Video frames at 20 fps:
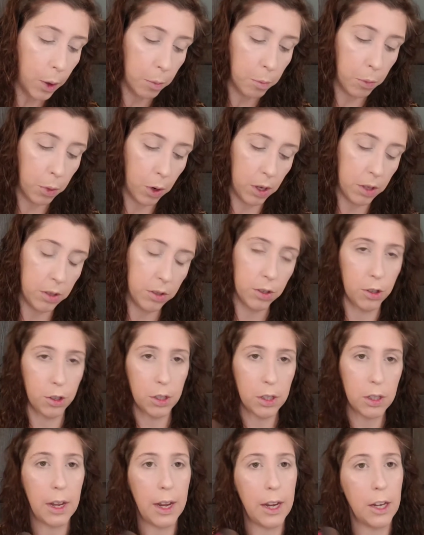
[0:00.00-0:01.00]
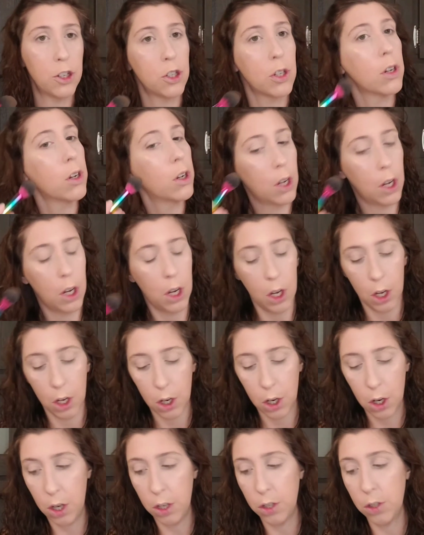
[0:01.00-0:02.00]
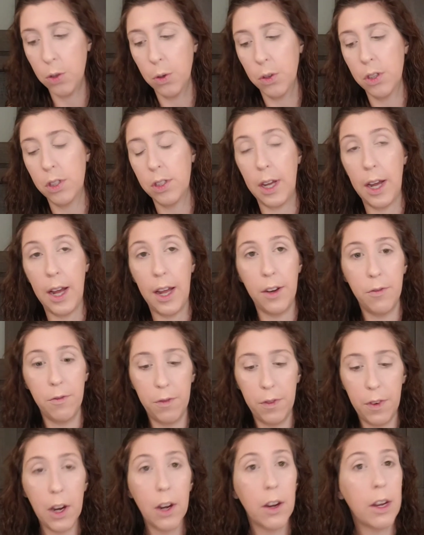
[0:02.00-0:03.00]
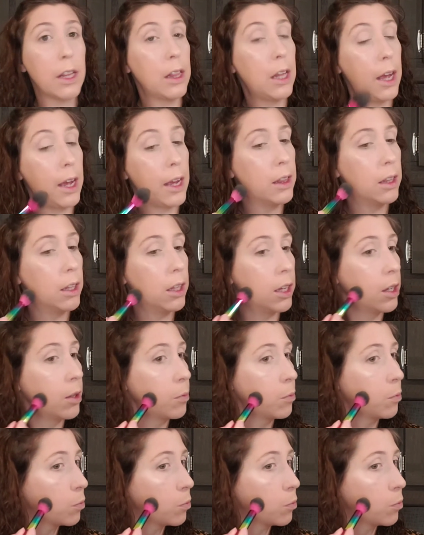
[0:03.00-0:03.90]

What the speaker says: bronzer slash contour side very lightly.